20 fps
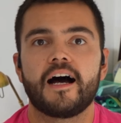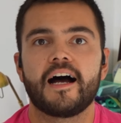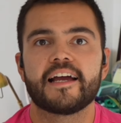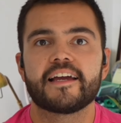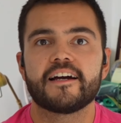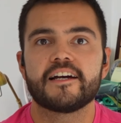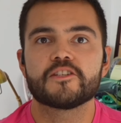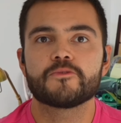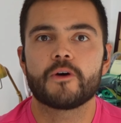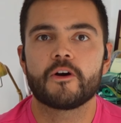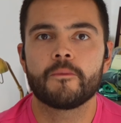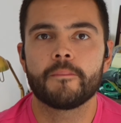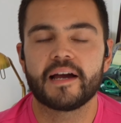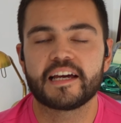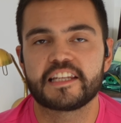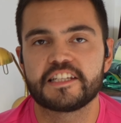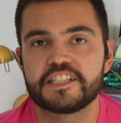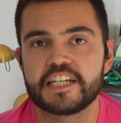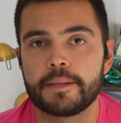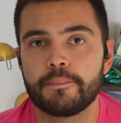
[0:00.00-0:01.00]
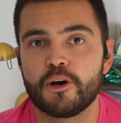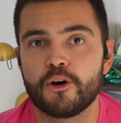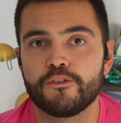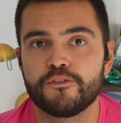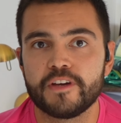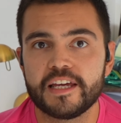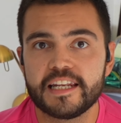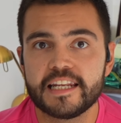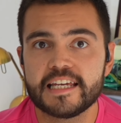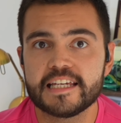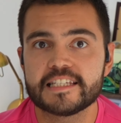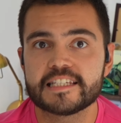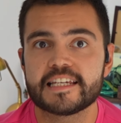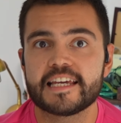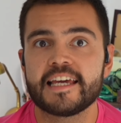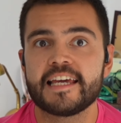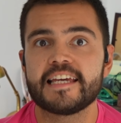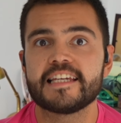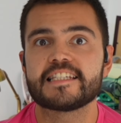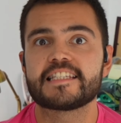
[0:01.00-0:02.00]
Hi guys, welcome back to JML Fitness.
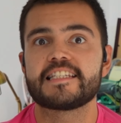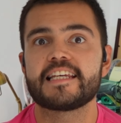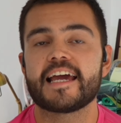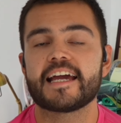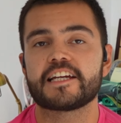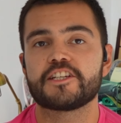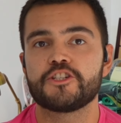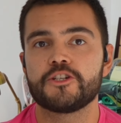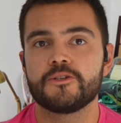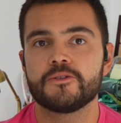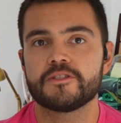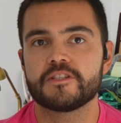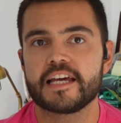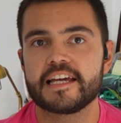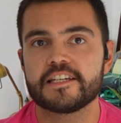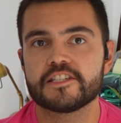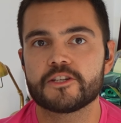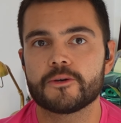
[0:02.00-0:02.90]
It is Tech Tuesday,